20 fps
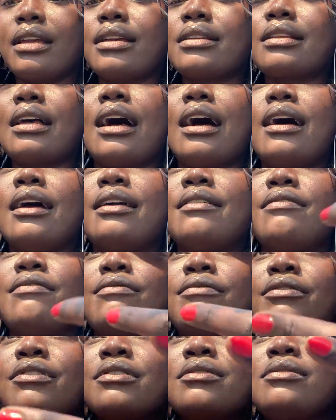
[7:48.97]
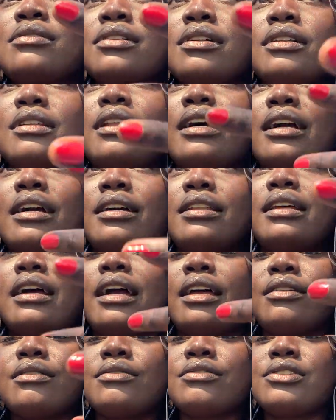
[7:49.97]
because I feel like an
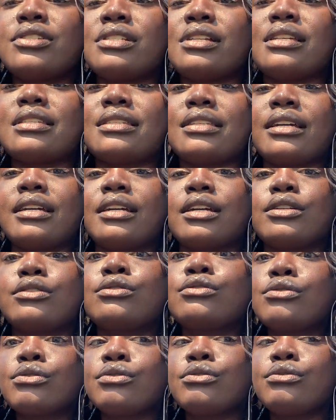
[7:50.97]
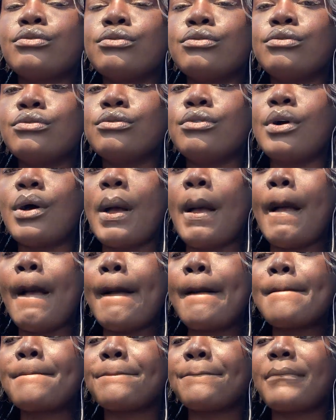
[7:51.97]
energy that's like too,
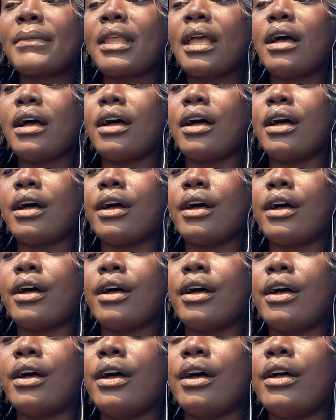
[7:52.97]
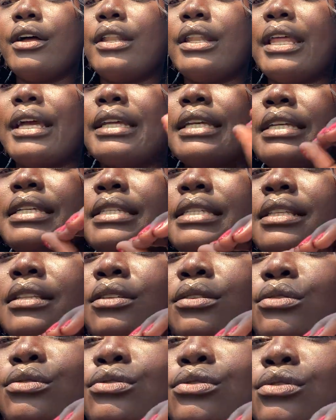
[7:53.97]
like, he's a
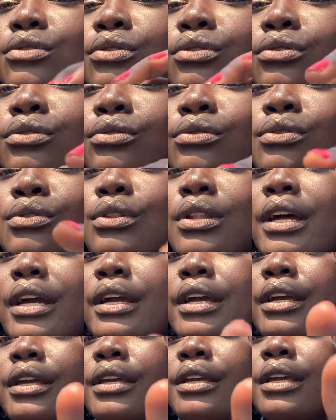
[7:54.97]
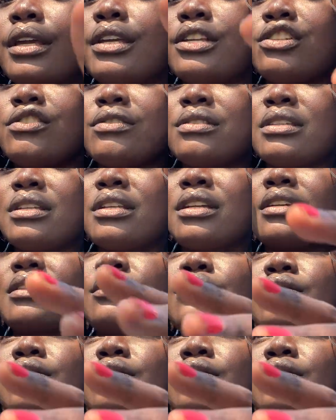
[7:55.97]
little too like interested, because